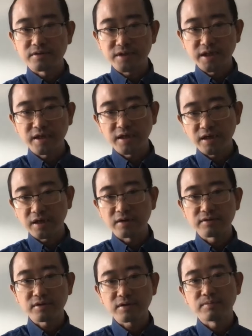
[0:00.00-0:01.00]
taking
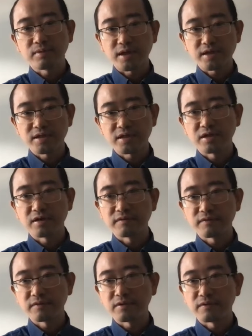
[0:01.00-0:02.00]
out the complexity
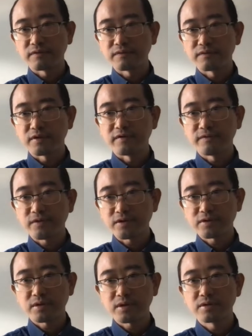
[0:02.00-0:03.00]
of the
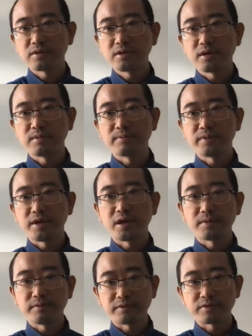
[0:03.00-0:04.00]
infrastructure and be
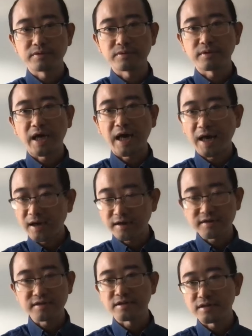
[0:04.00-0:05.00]
able to
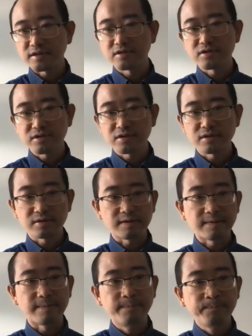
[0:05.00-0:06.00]
access
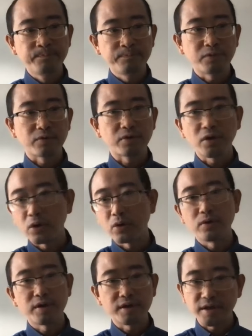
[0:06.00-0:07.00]
both
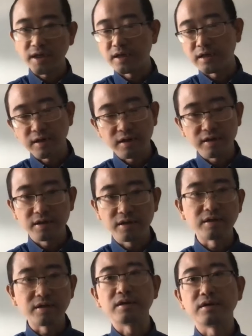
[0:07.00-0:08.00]
code and data
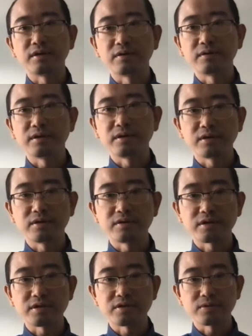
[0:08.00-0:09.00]
and
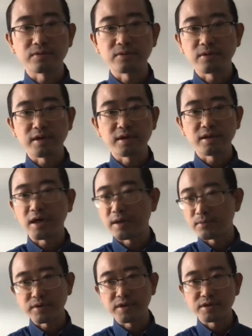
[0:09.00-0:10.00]
just through like
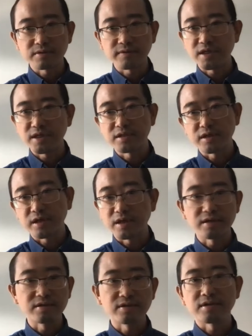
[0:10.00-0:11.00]
libraries or
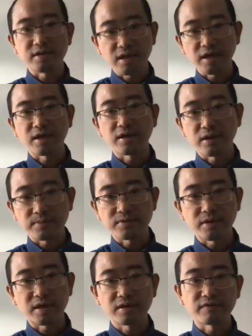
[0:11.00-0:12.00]
SDKs in this highly
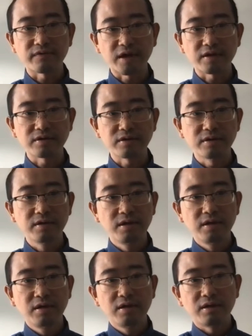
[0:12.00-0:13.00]
abstracted fashion.
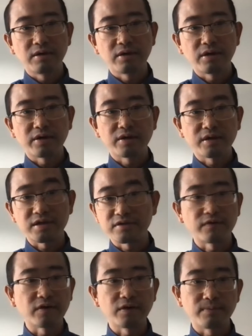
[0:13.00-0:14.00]
I think that's
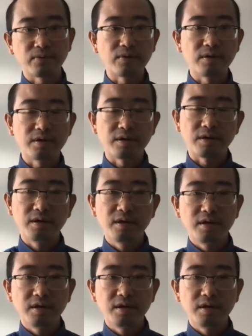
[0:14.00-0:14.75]
very important.